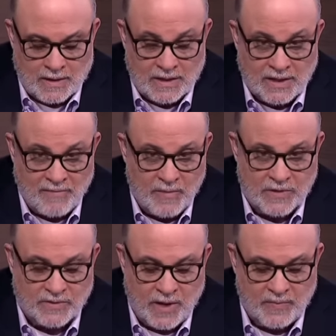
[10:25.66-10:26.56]
The
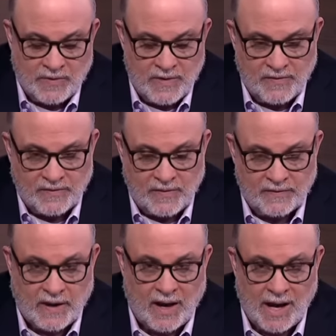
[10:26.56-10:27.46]
government steps in and
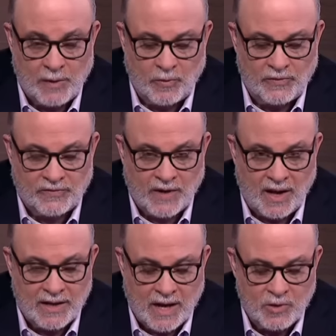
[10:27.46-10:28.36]
says, I will
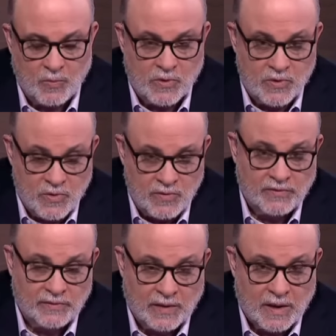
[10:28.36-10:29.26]
decide how you
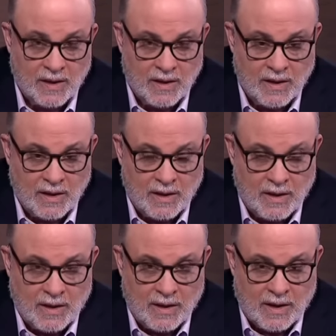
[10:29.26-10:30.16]
produce,
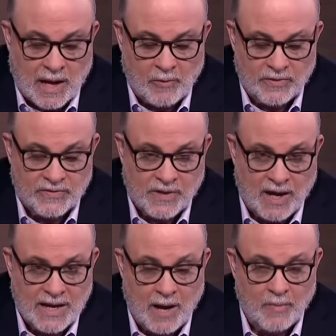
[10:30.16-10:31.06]
I will
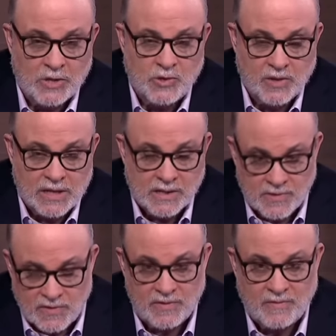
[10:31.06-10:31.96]
decide how much you can
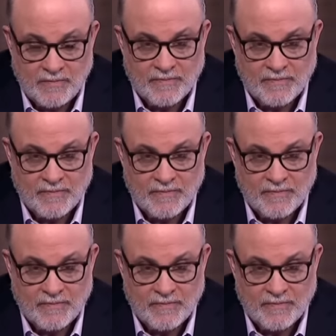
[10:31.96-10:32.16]
consume.